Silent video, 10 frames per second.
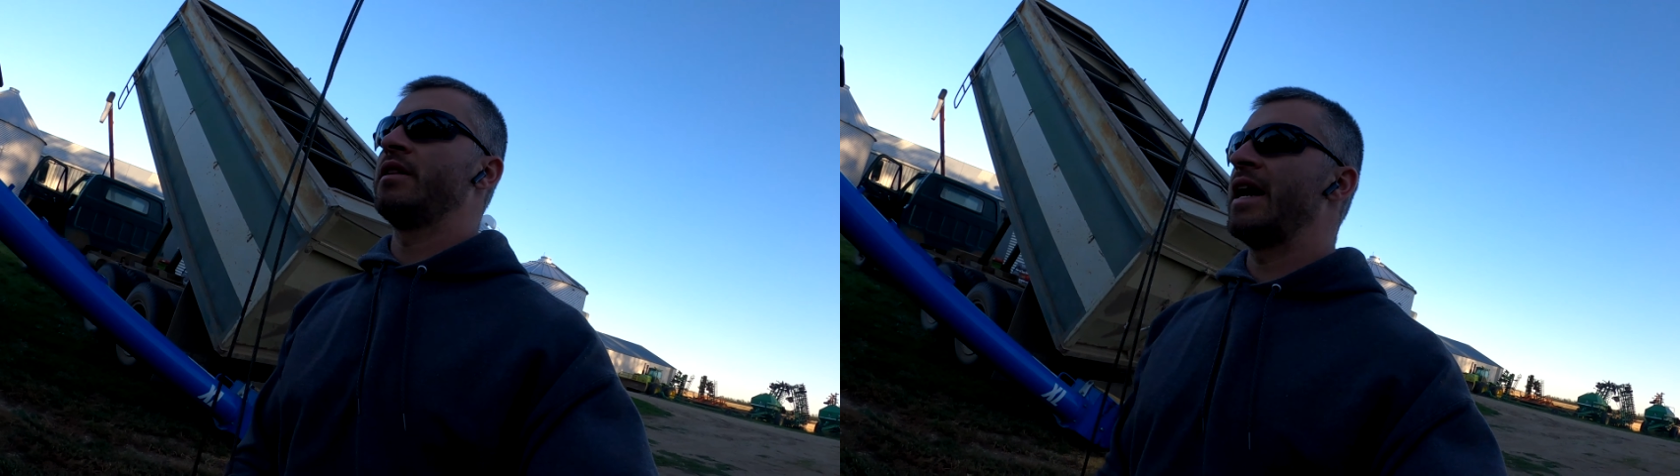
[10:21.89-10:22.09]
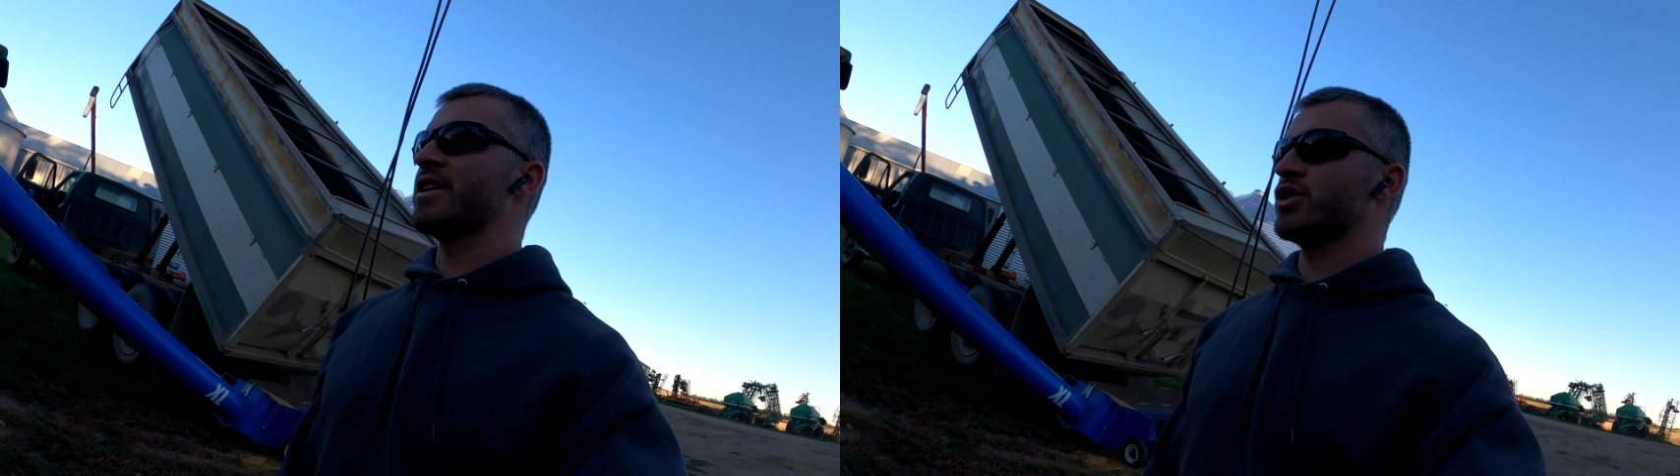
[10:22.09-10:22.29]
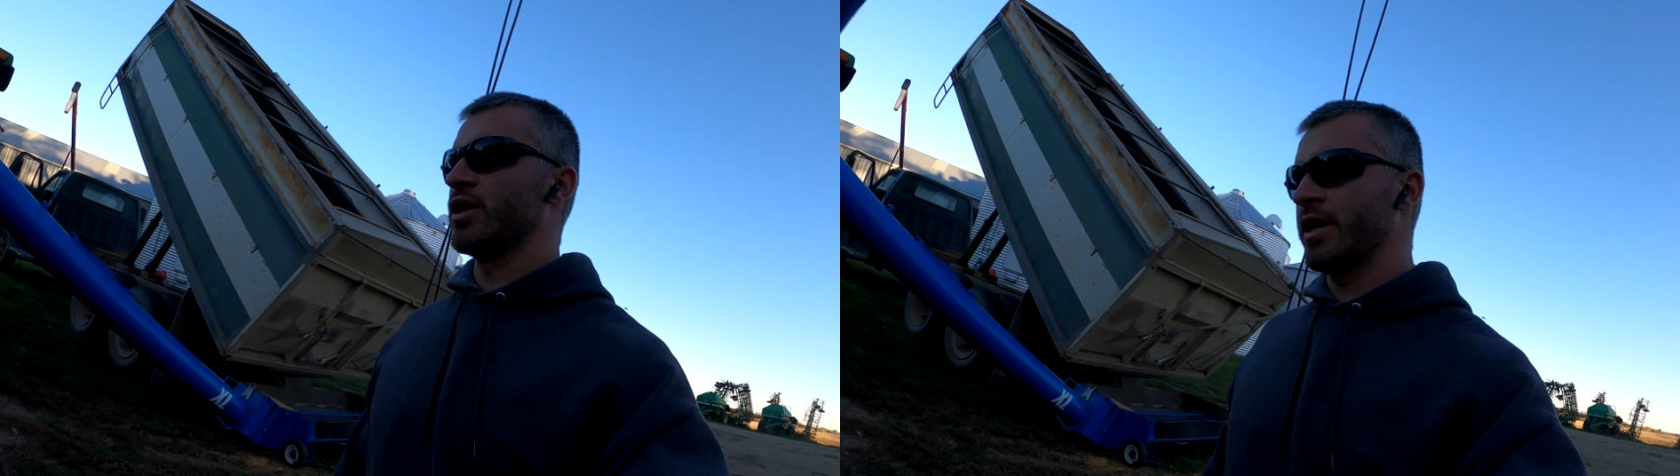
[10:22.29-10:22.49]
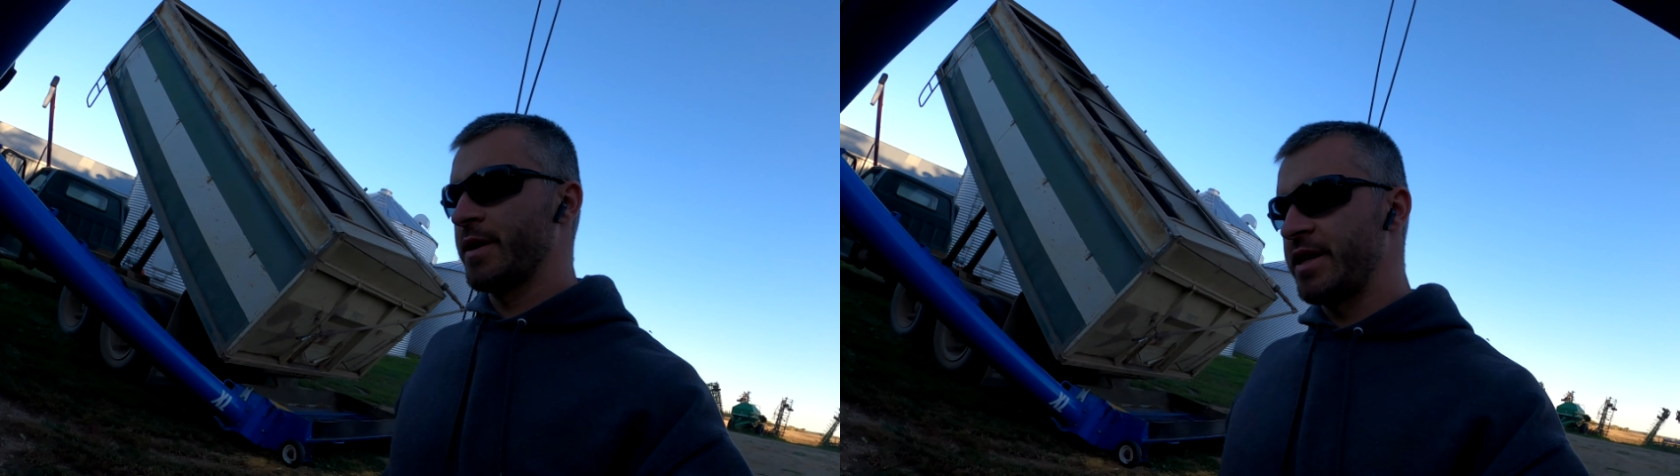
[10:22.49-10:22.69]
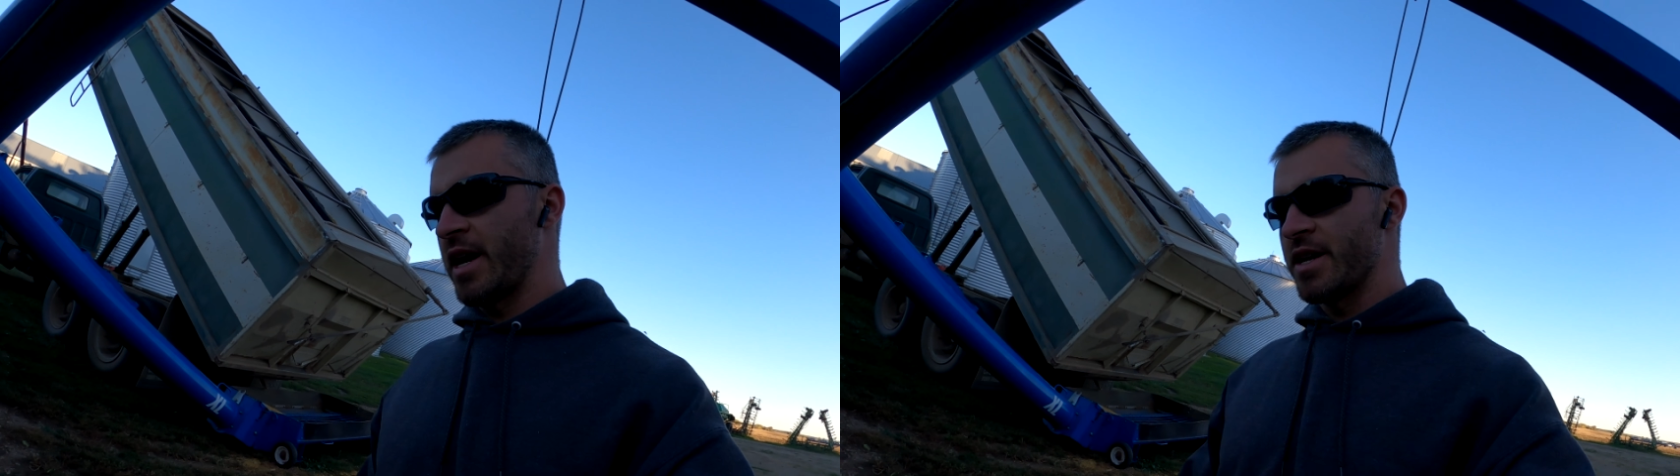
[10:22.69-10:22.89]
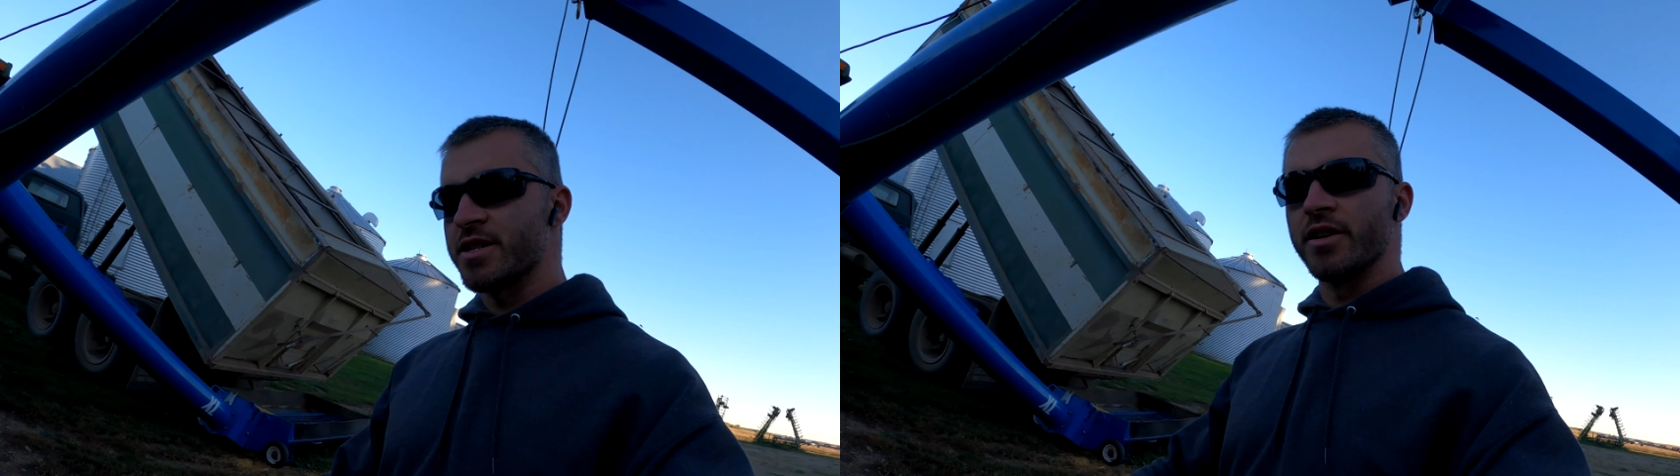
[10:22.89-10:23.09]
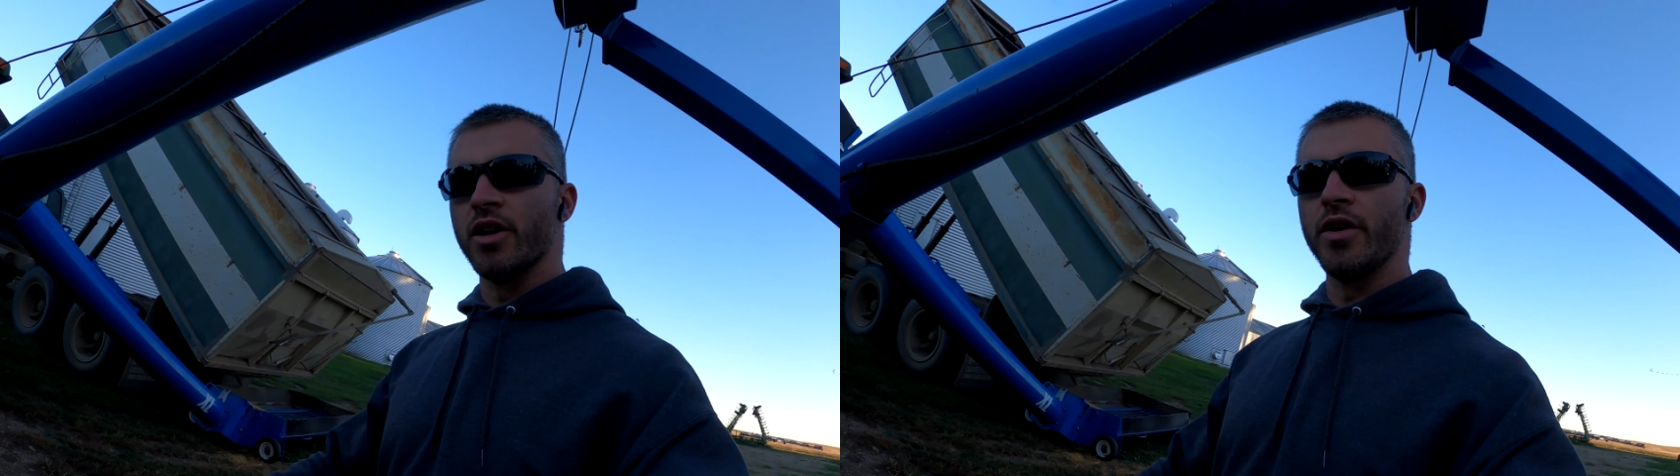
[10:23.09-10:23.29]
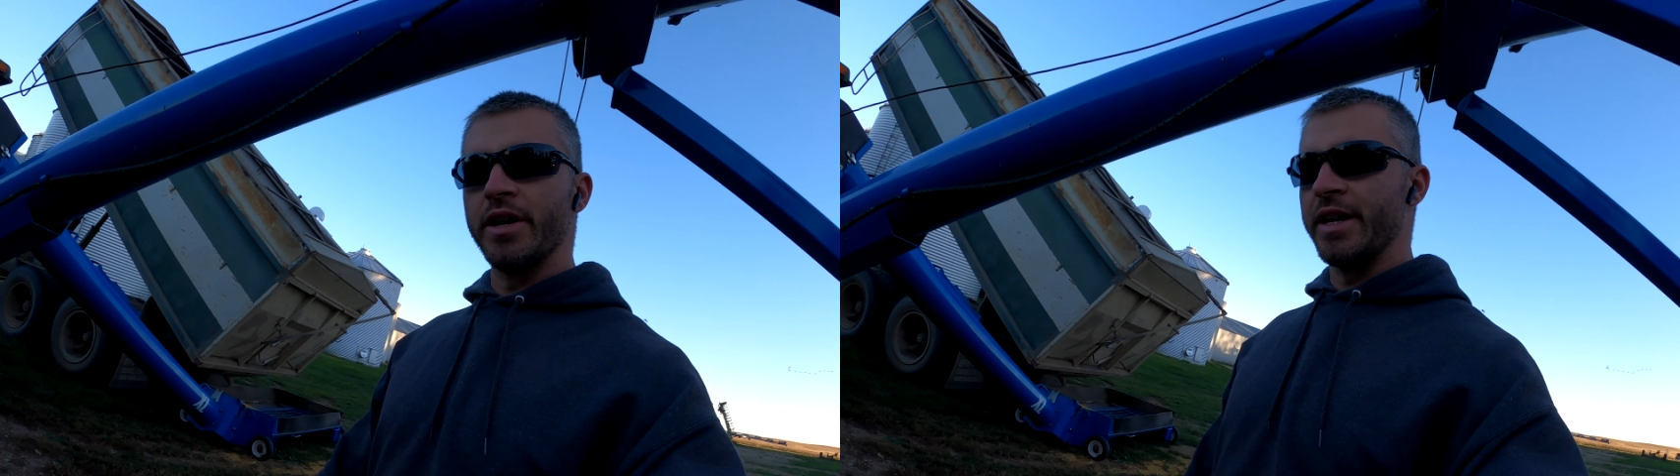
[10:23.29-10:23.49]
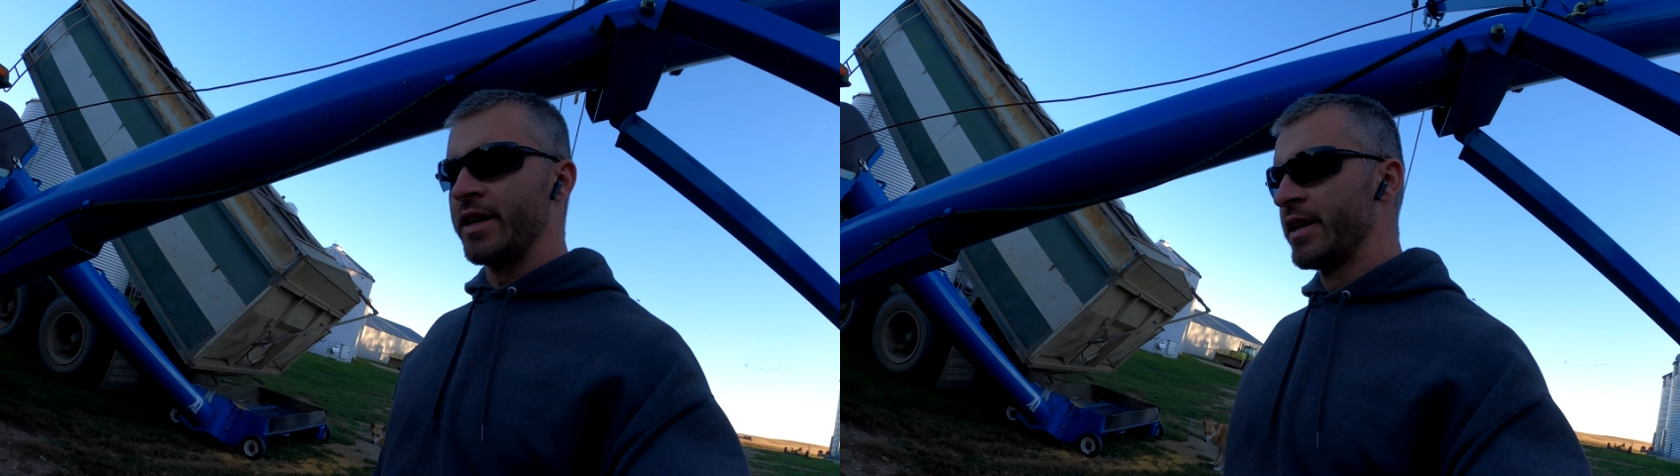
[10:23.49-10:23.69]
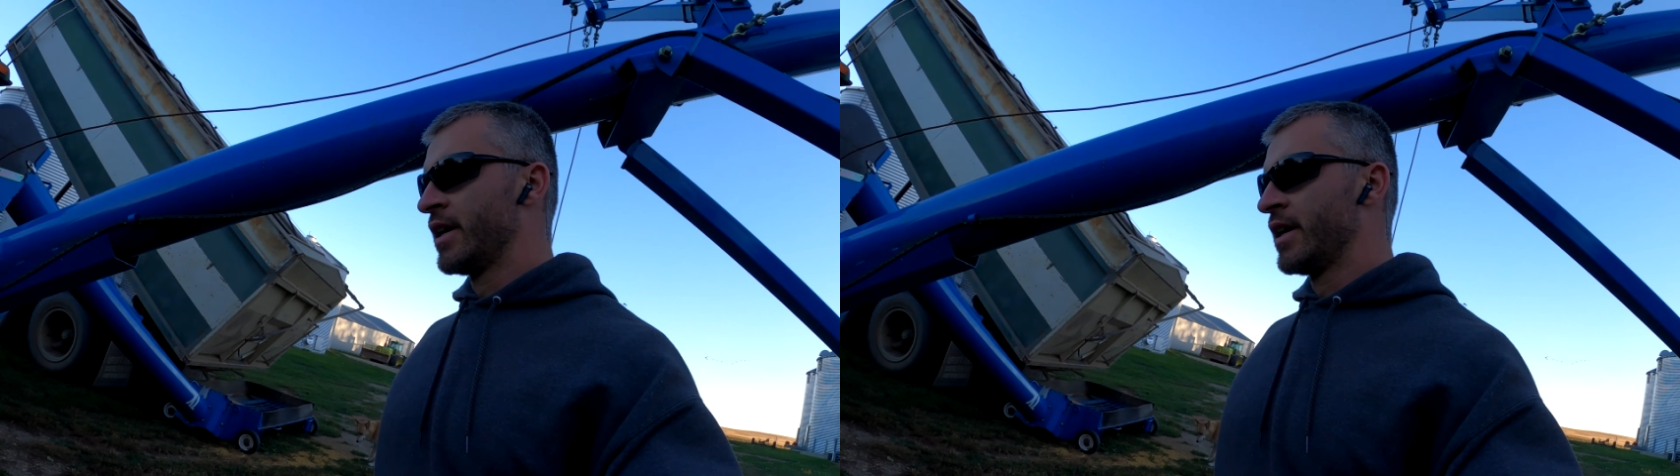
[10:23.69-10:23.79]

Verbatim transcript: Last truck of the day is unloaded,